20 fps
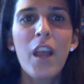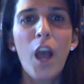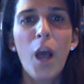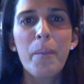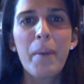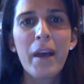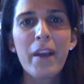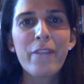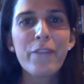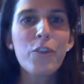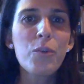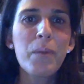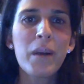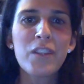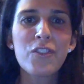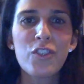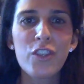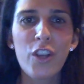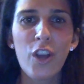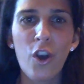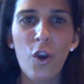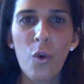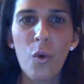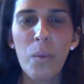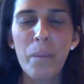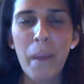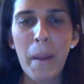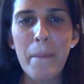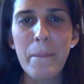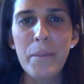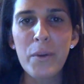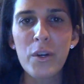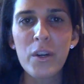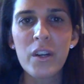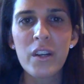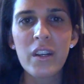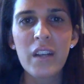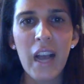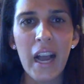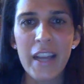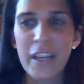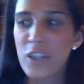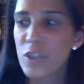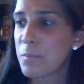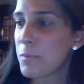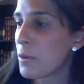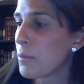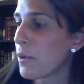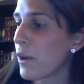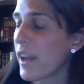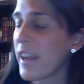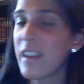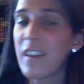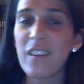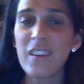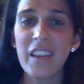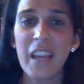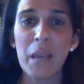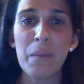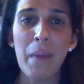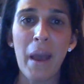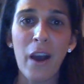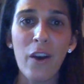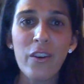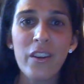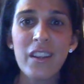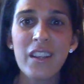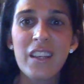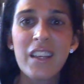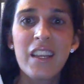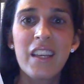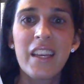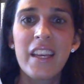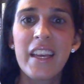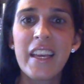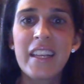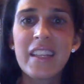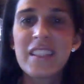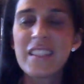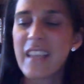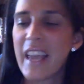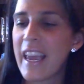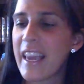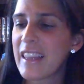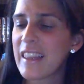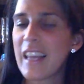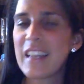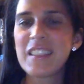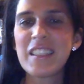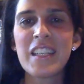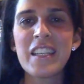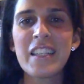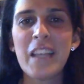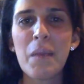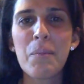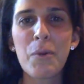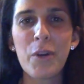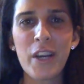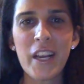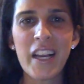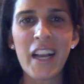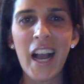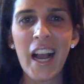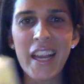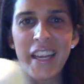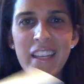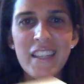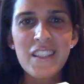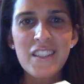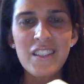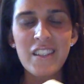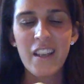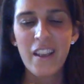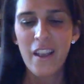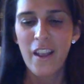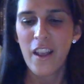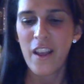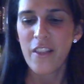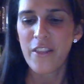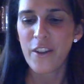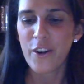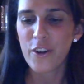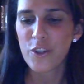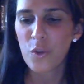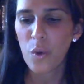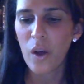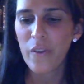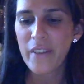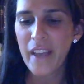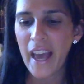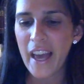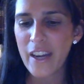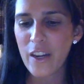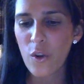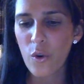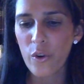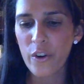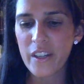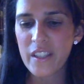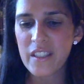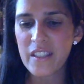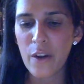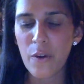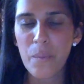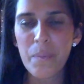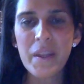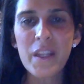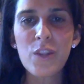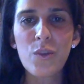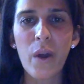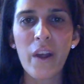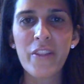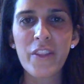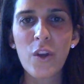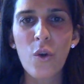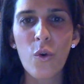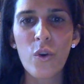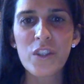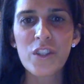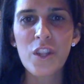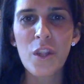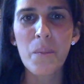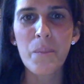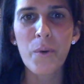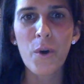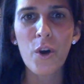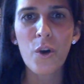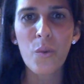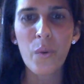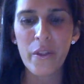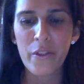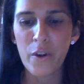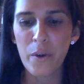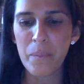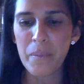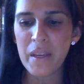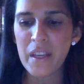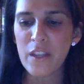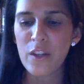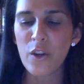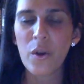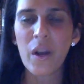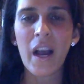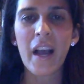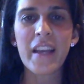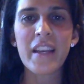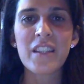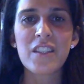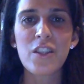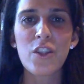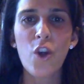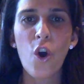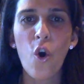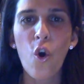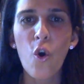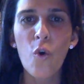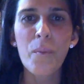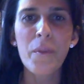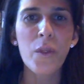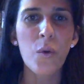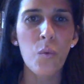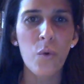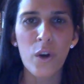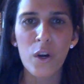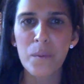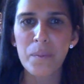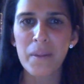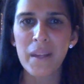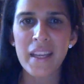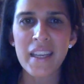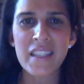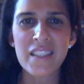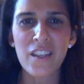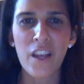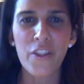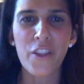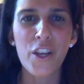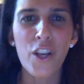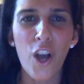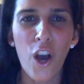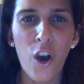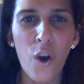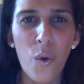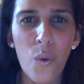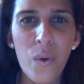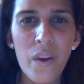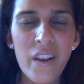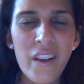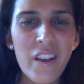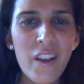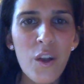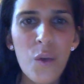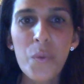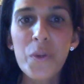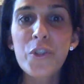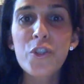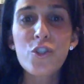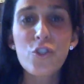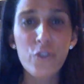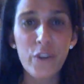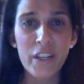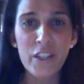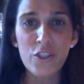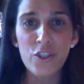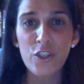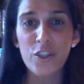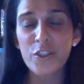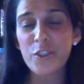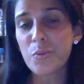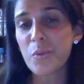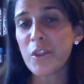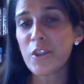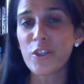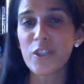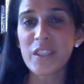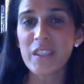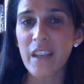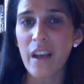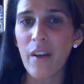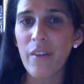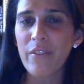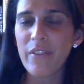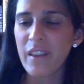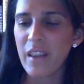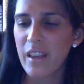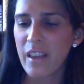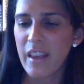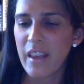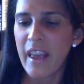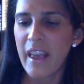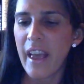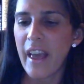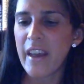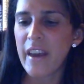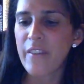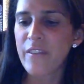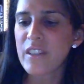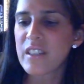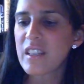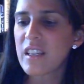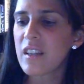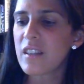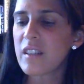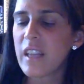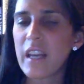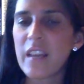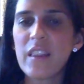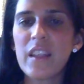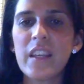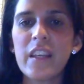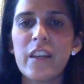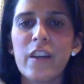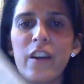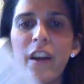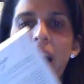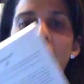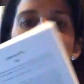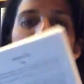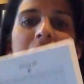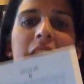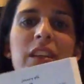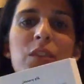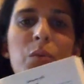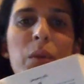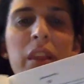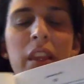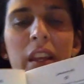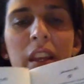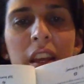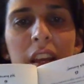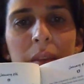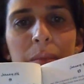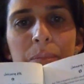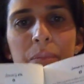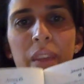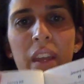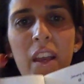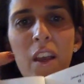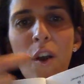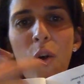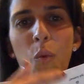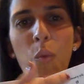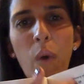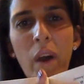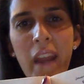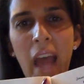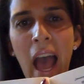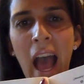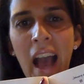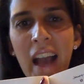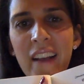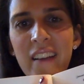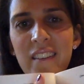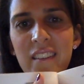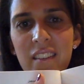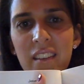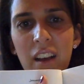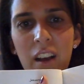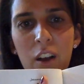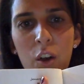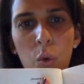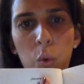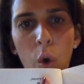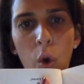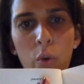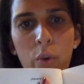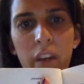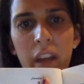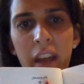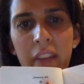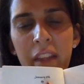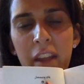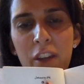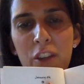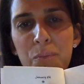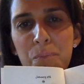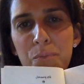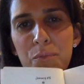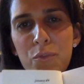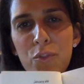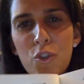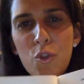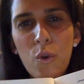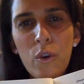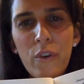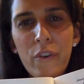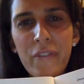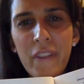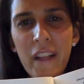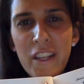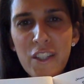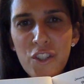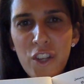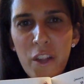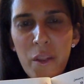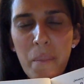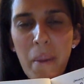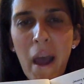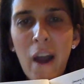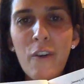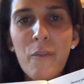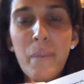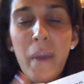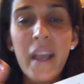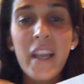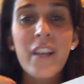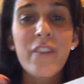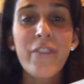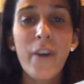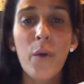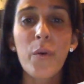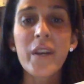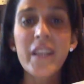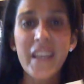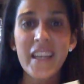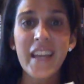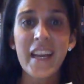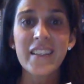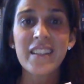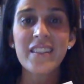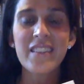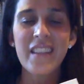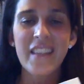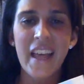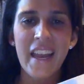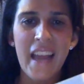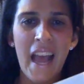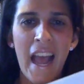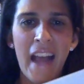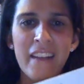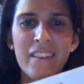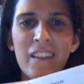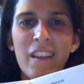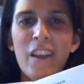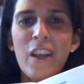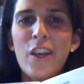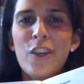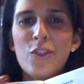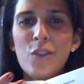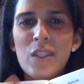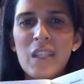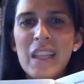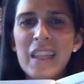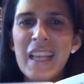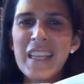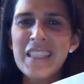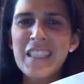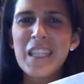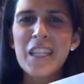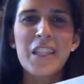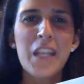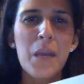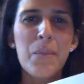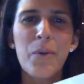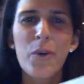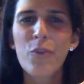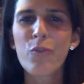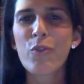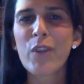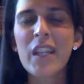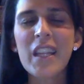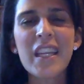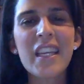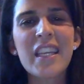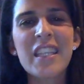About a few months ago, my book, Kindness Boomerang, came out. It's a lesson-a-day book in kindness. There are 12 categories that repeat throughout the course of the book, whether it be kindness in the home, in the workplace, on the go, with strangers, with yourself. And every single day of the year has within it one act, a quote, and then a short reflection on the power of paying it forward connected to that act. So it's a lesson-a-day book, really